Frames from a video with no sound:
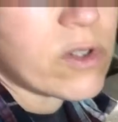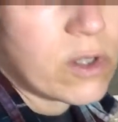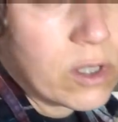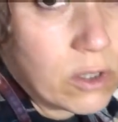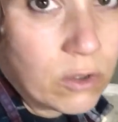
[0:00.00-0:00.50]

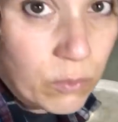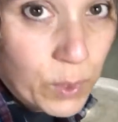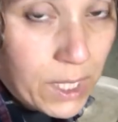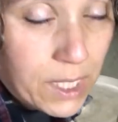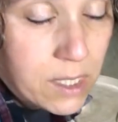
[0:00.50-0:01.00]
good
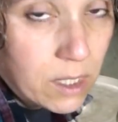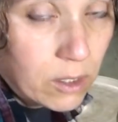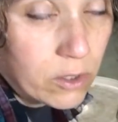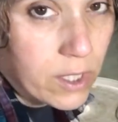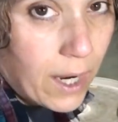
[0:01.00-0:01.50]
greens in
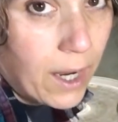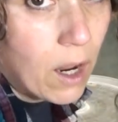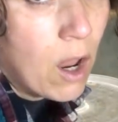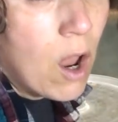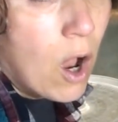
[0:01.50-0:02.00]
our diet
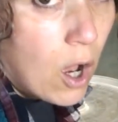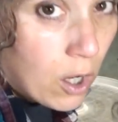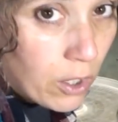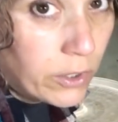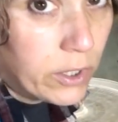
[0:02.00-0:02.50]

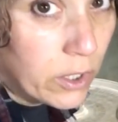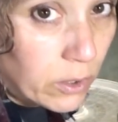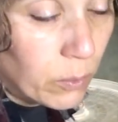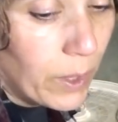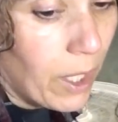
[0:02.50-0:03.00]
all year
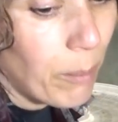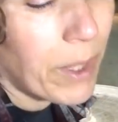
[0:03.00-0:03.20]
round.